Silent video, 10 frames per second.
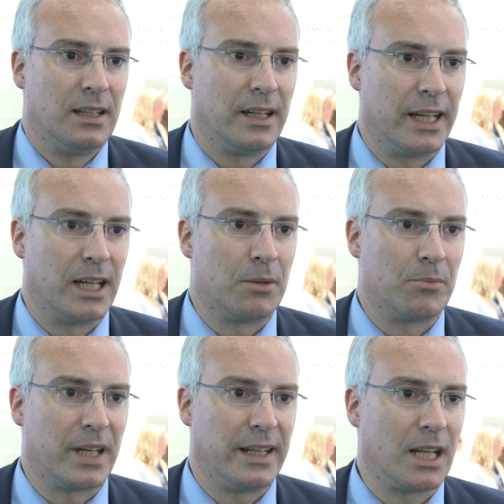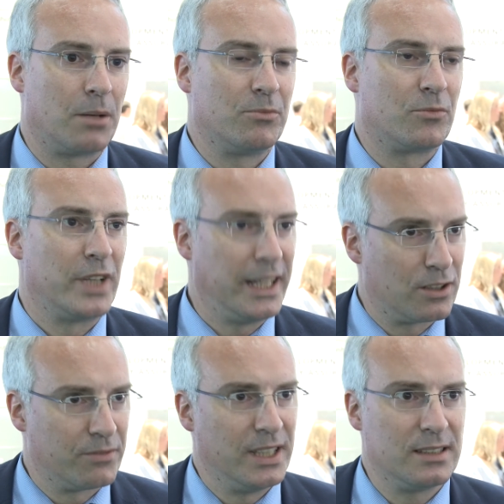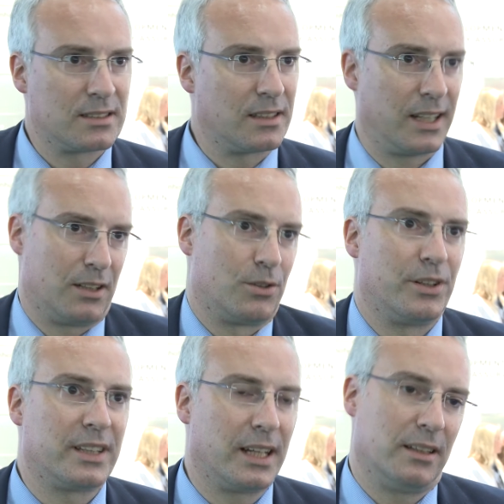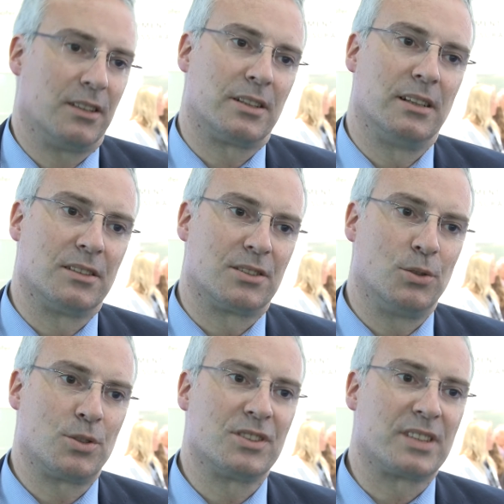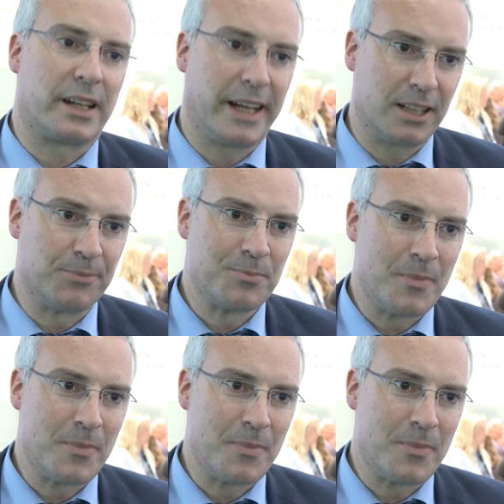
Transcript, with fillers: Um, and I'm really convinced the technical solutions are there.